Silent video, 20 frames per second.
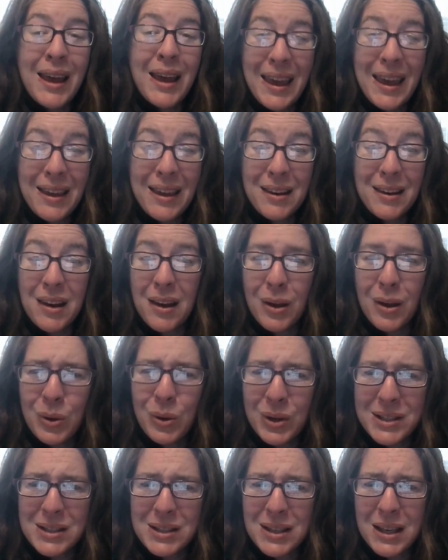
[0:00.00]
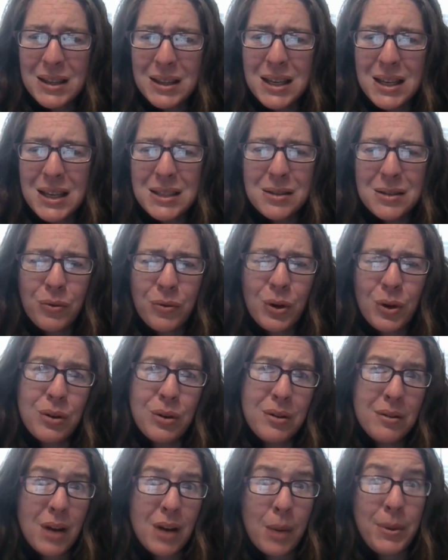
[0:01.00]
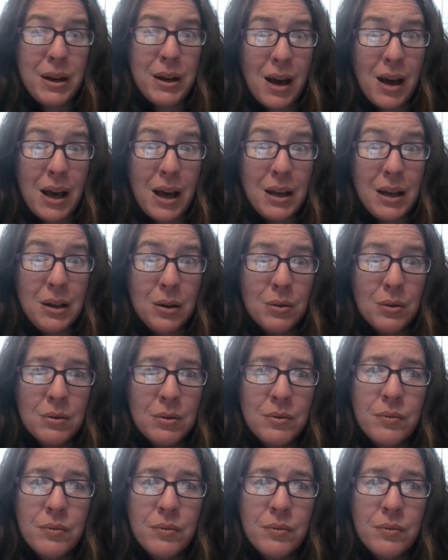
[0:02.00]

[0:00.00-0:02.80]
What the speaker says: And who doesn't like taste fruit? I mean, I do.